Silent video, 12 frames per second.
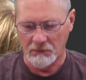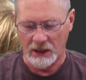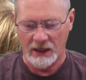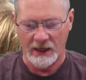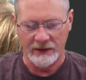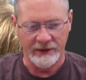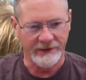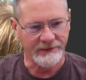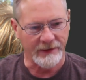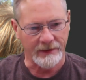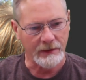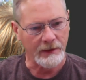I like
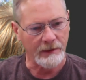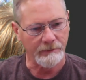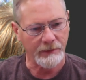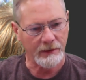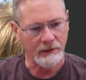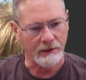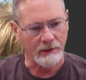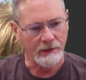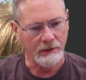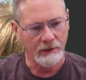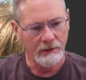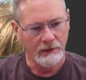that a lot better.
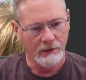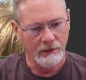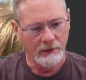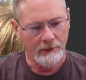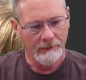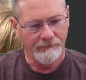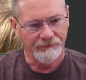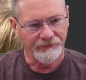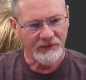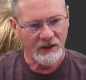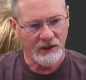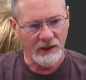
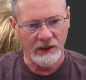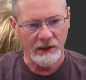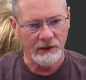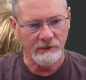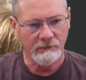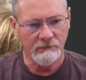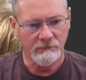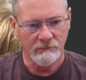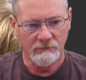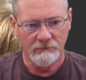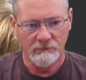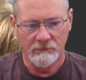And
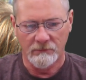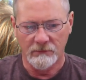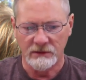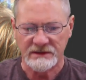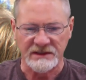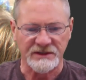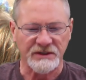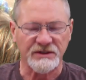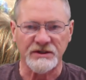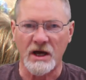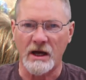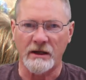since it's
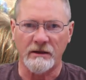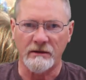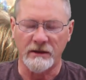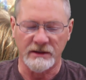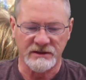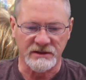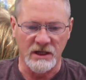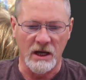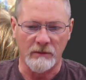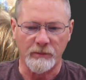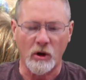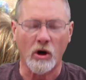not, it's
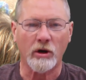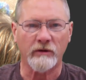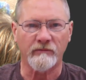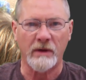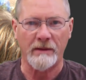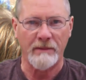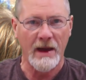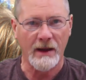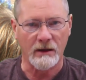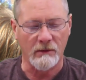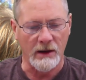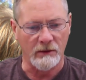not part of my
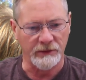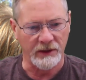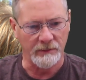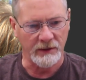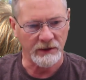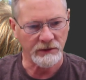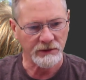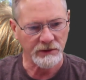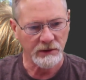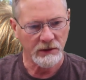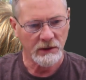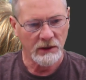background image,
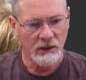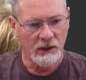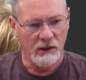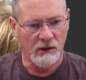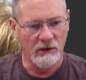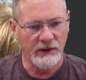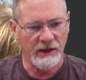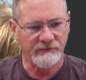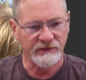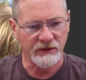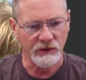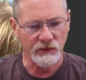all I have
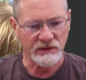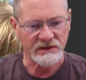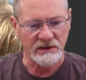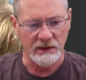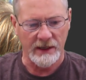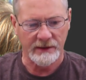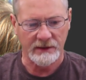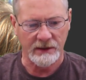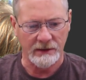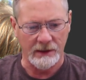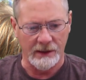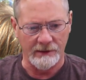to do is select
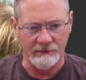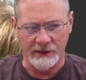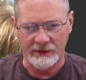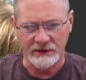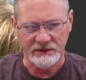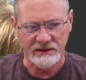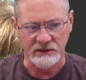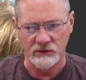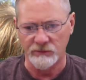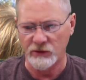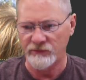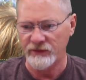it, and I can still
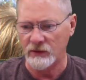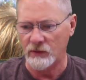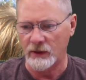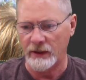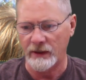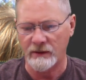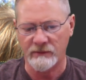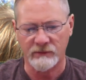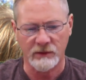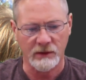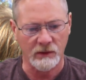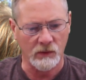move it
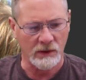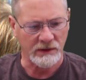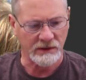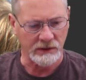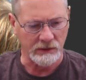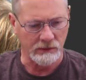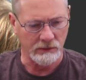wherever I want to.